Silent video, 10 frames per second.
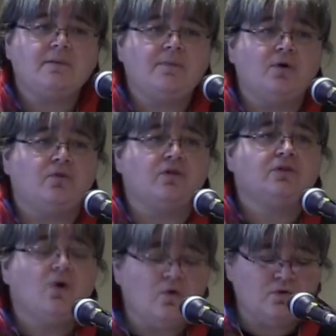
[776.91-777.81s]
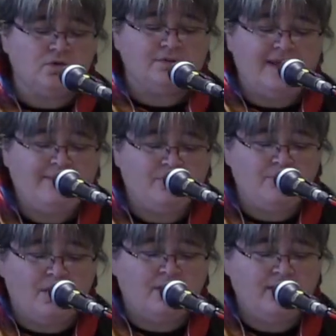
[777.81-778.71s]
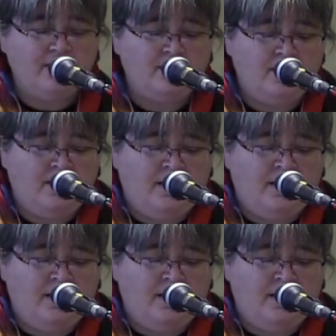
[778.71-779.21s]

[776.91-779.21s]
about the local labor market,